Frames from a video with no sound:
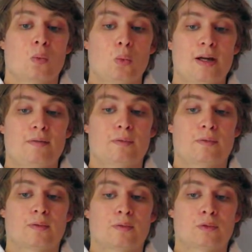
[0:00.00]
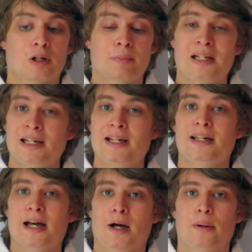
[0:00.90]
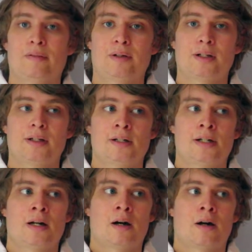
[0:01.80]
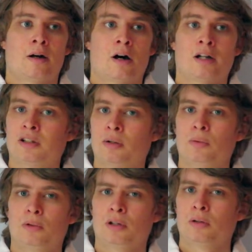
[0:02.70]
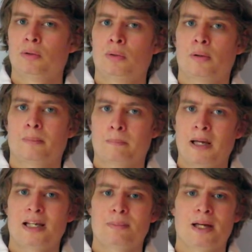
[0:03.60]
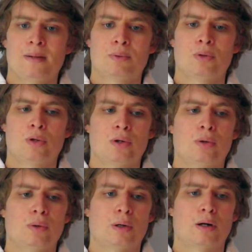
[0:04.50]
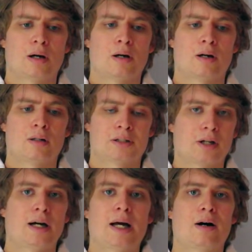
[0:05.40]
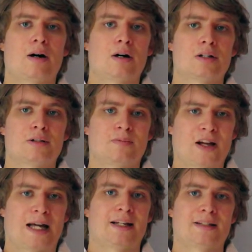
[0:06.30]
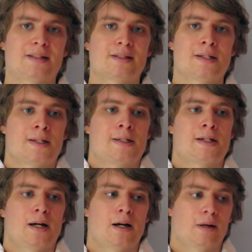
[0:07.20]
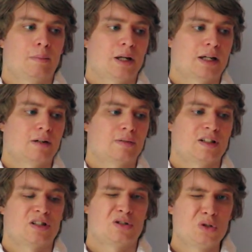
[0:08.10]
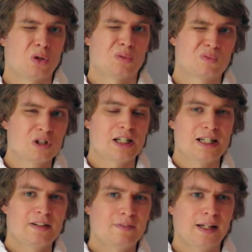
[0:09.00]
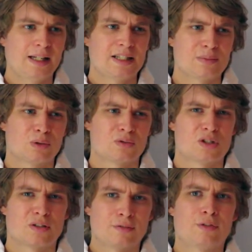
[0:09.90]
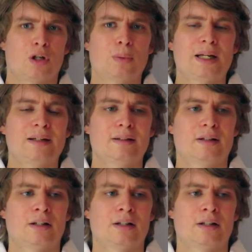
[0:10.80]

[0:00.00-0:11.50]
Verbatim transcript: With rugby league, however, I don't know many people who are die-hard fans. Um, my girlfriend's not really a fan; it's more just a following.